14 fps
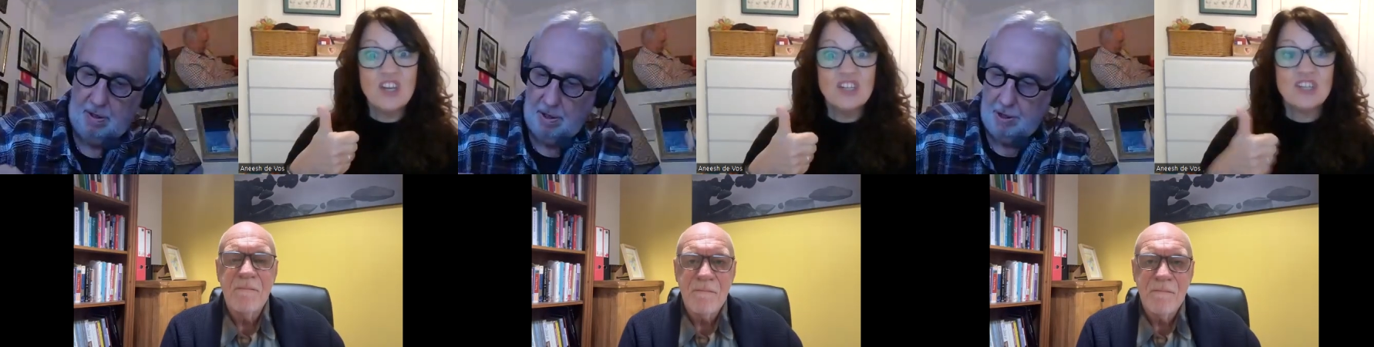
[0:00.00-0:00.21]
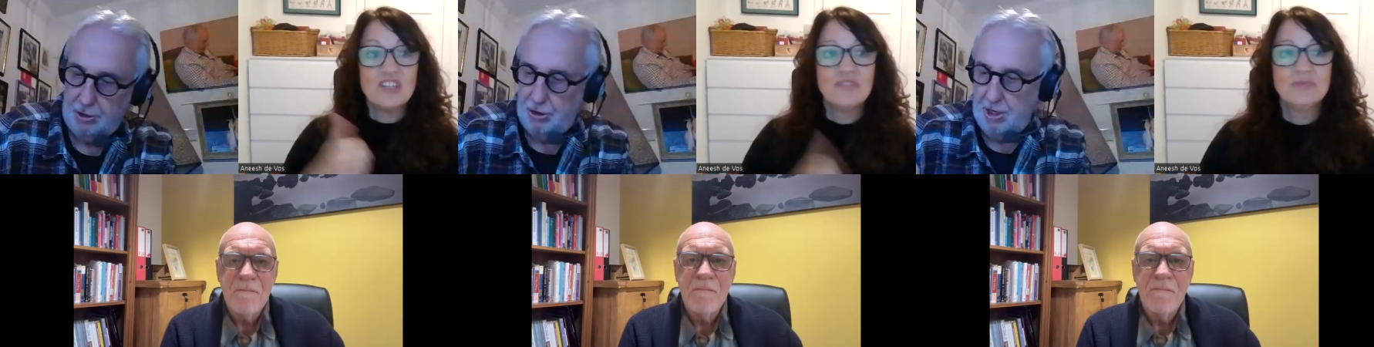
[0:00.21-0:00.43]

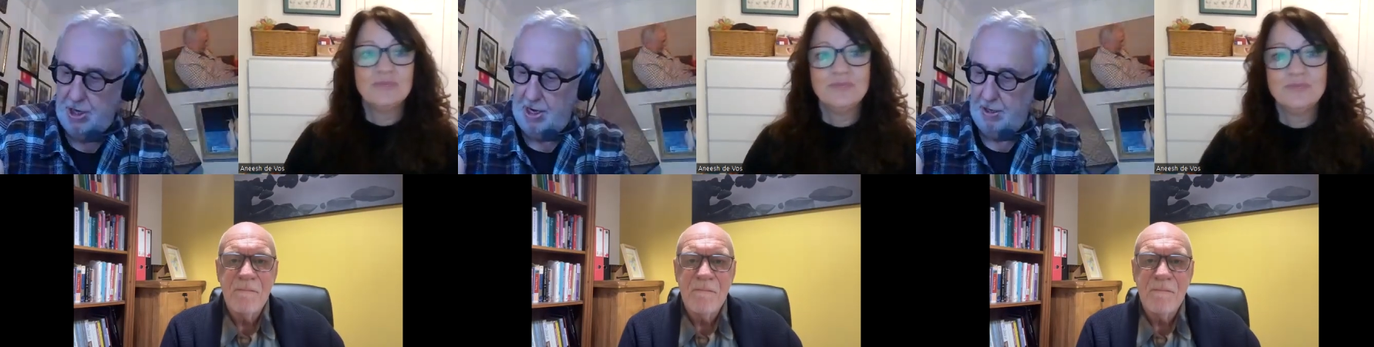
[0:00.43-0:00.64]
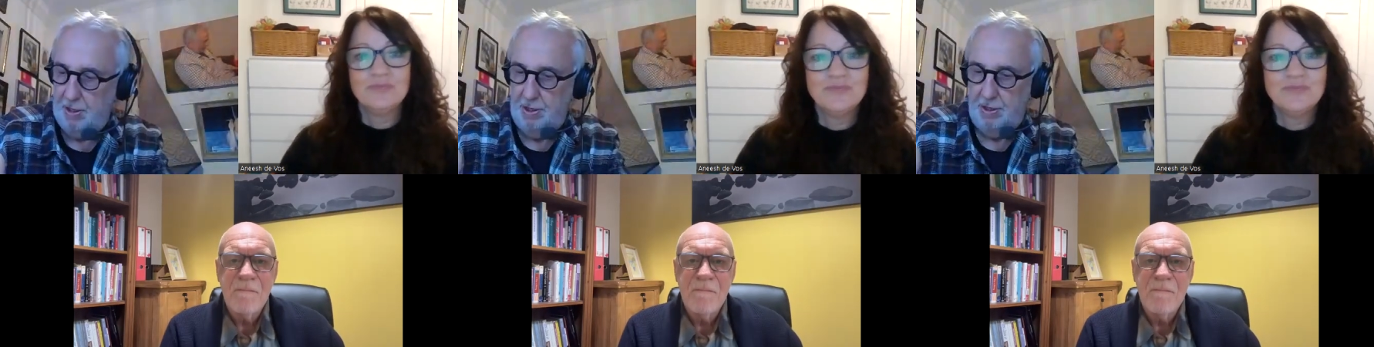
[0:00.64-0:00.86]
Speaker 1: a
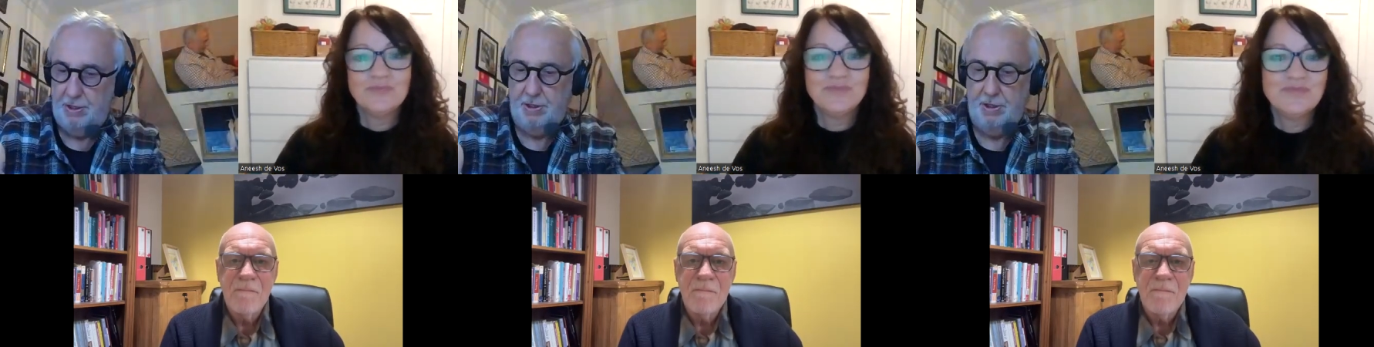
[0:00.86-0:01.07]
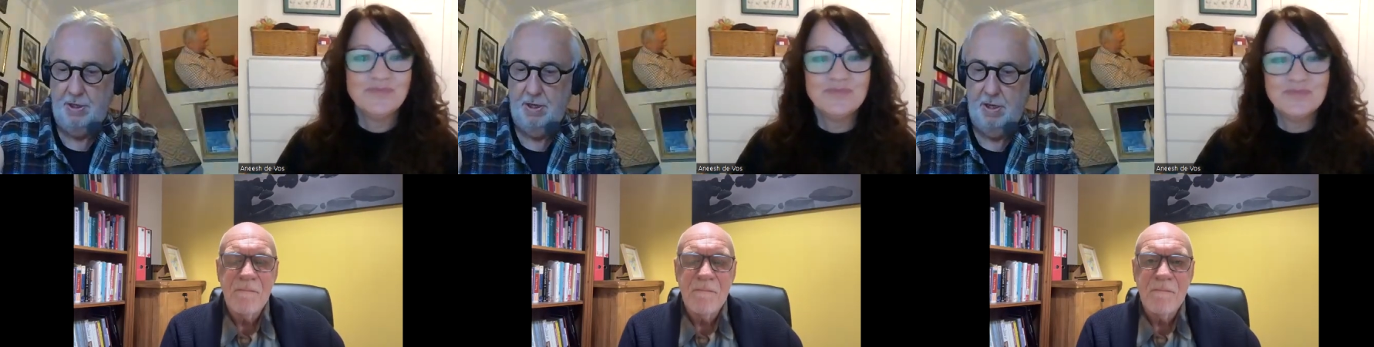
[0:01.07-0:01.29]
checklist
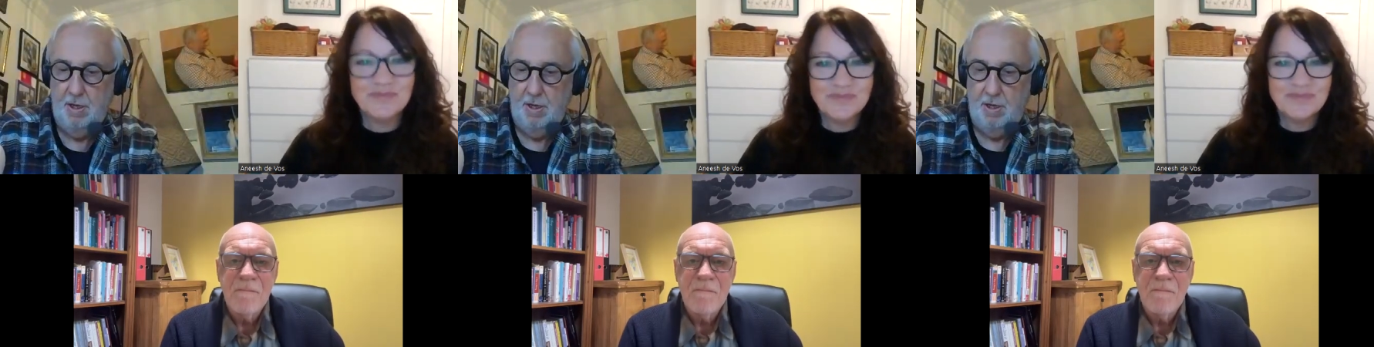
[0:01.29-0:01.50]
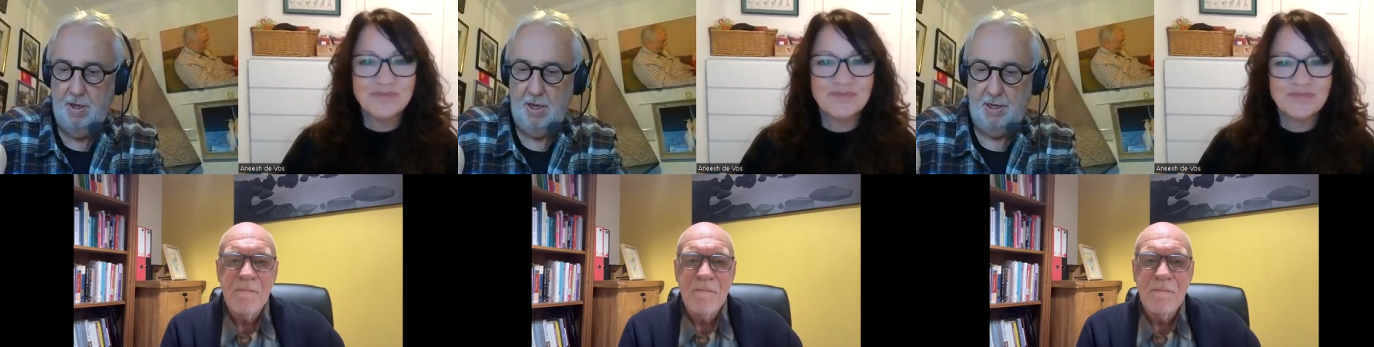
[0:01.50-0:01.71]

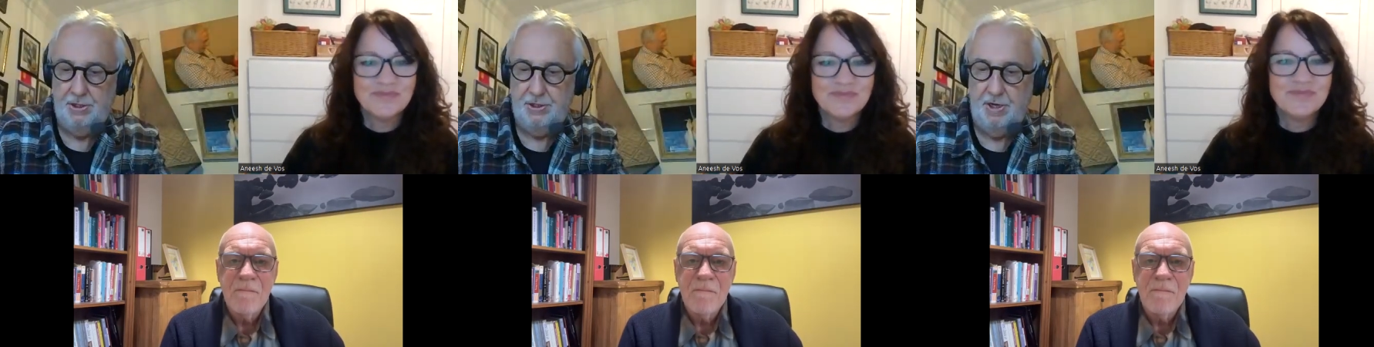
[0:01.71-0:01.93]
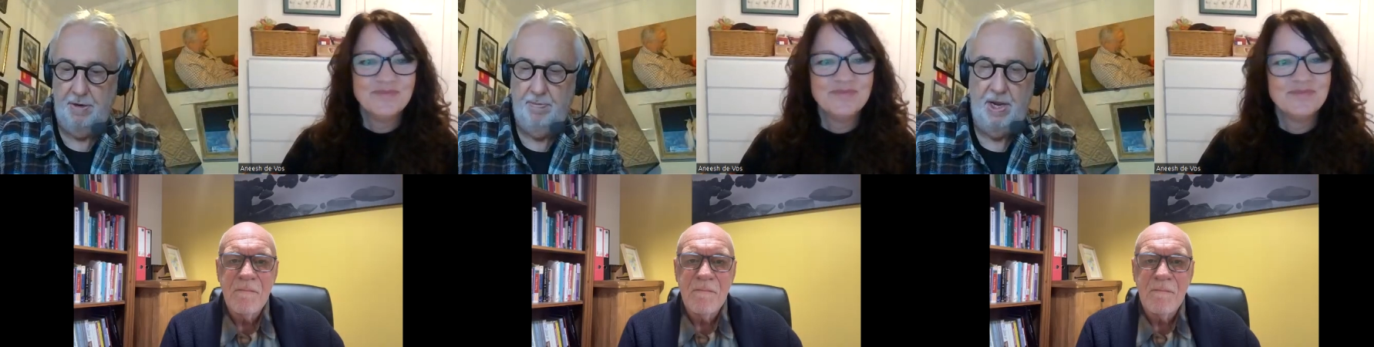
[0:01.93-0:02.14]
that's
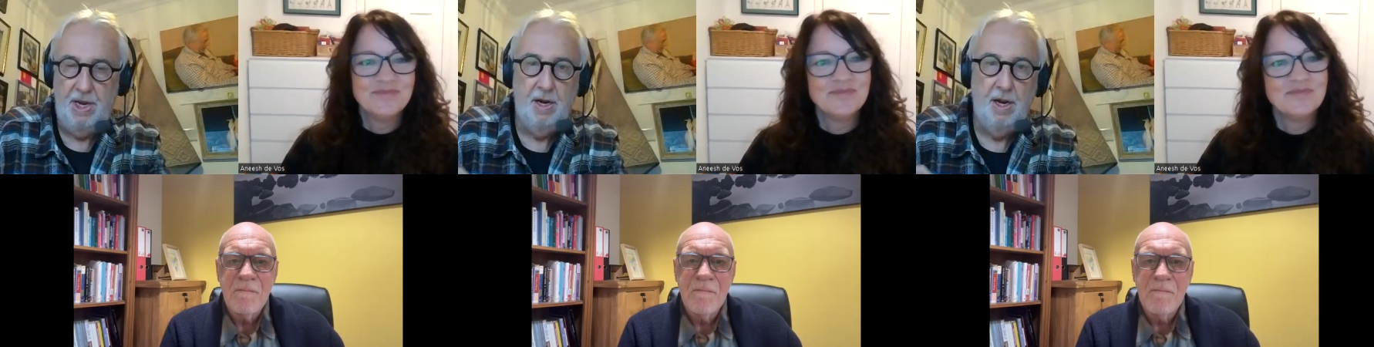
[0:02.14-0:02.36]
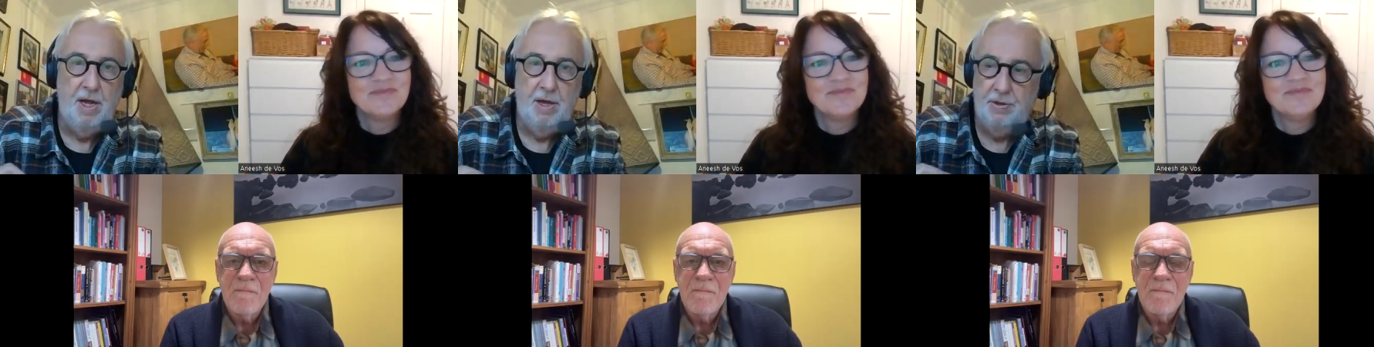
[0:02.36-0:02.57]
in mental
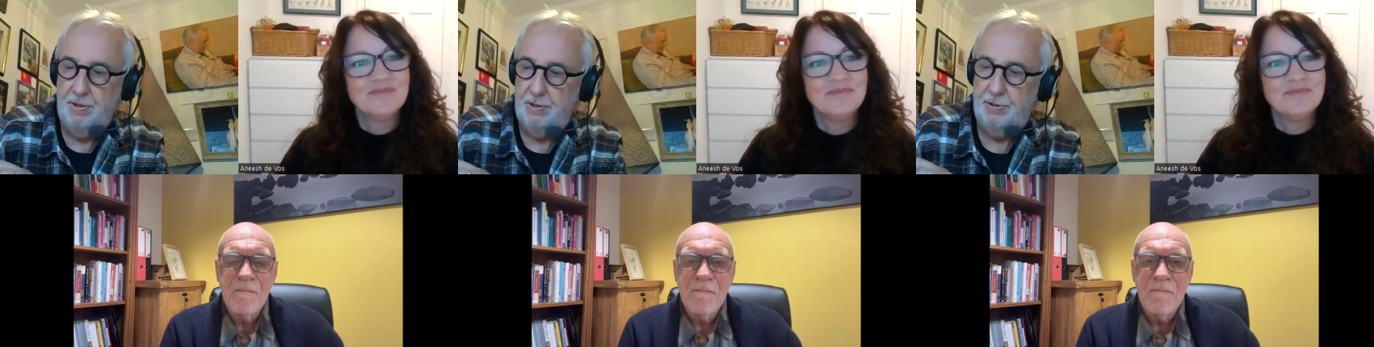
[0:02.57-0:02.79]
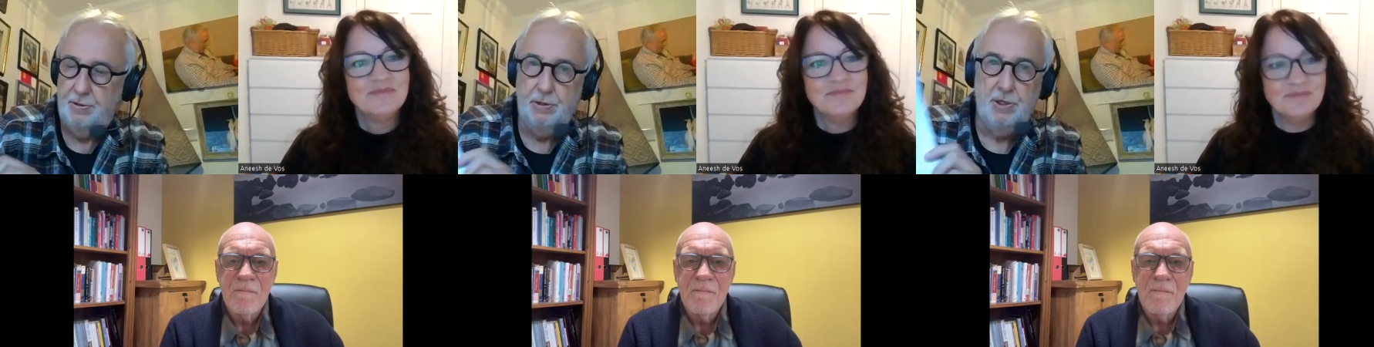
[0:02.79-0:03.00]
health and
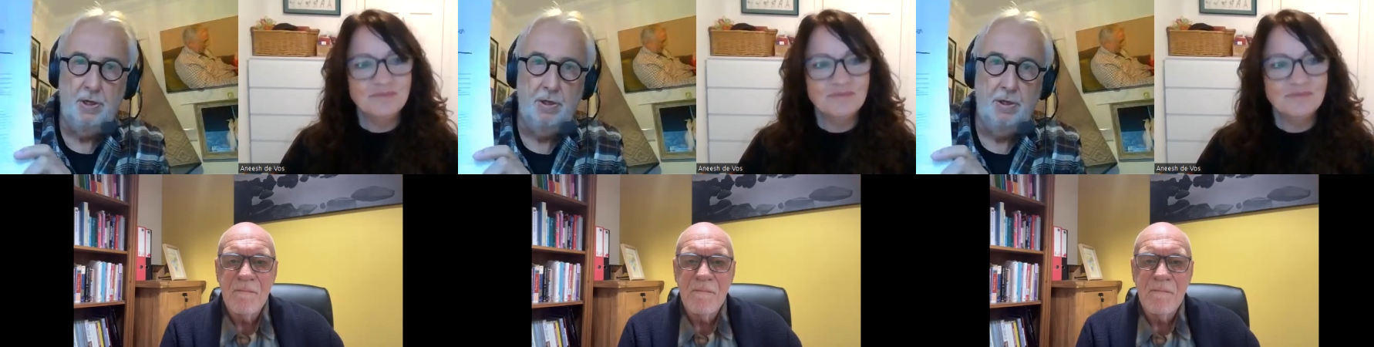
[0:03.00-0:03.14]
social